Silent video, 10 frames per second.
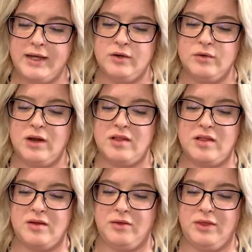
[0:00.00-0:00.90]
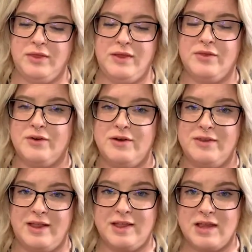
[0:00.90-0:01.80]
don't necessarily think
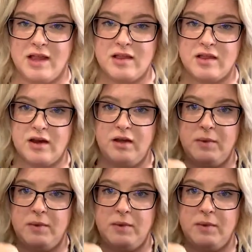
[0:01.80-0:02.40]
that's necessary